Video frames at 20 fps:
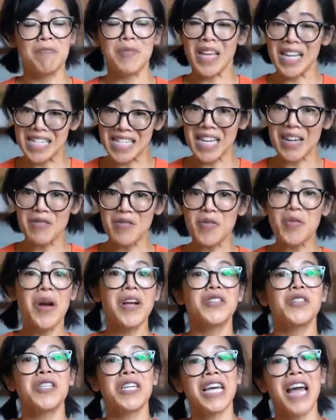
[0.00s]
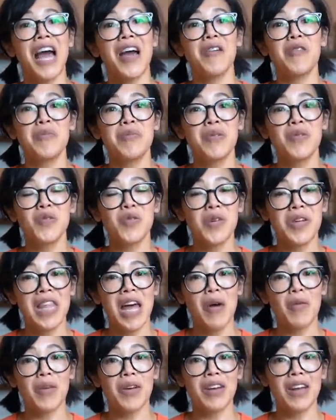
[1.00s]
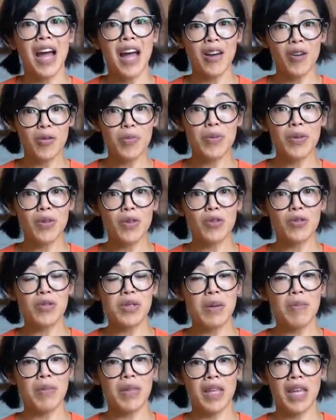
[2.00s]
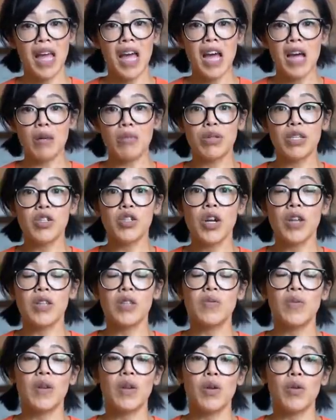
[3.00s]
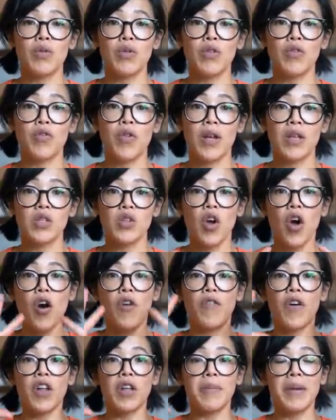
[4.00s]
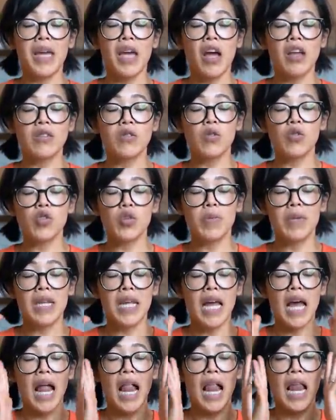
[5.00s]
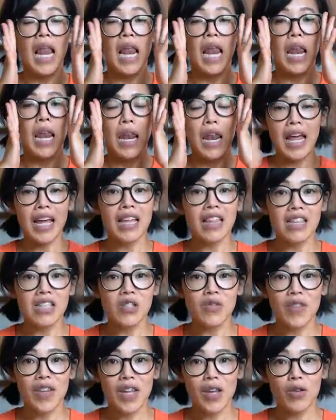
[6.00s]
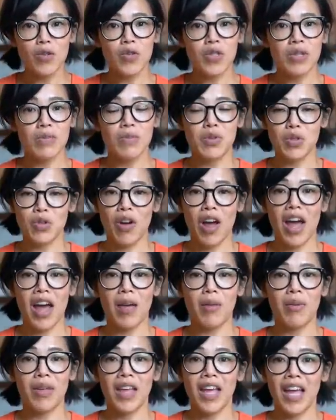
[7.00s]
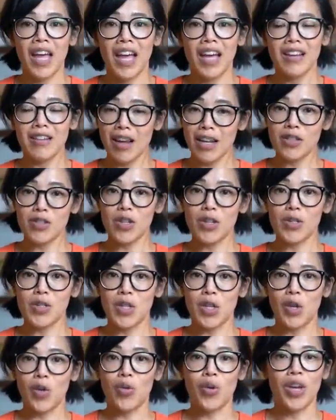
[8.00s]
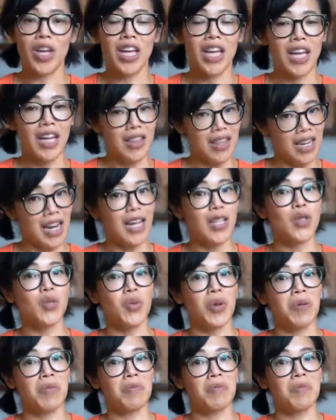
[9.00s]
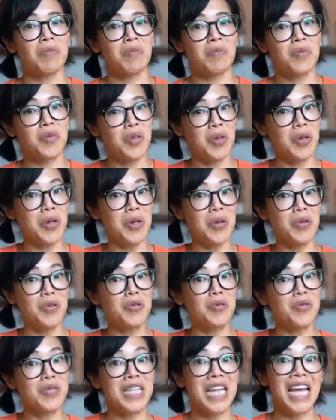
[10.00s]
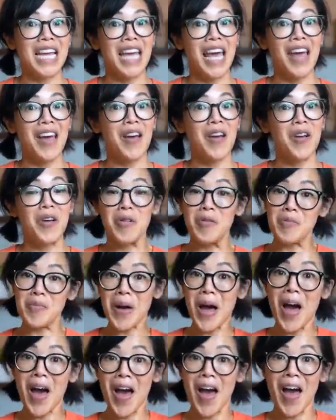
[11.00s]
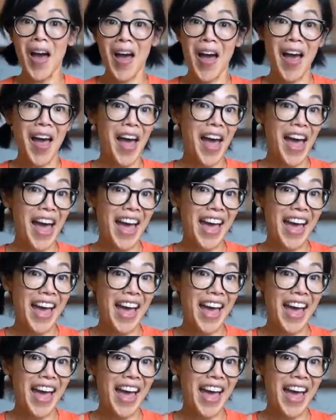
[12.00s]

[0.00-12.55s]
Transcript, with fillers: Thanks again for watching. I hope you enjoyed that one. I hope you learned something. Please share this video with your friends. Follow me on social media, like this video, subscribe, and I shall see you in the next one. Toodaloo, take care, bye!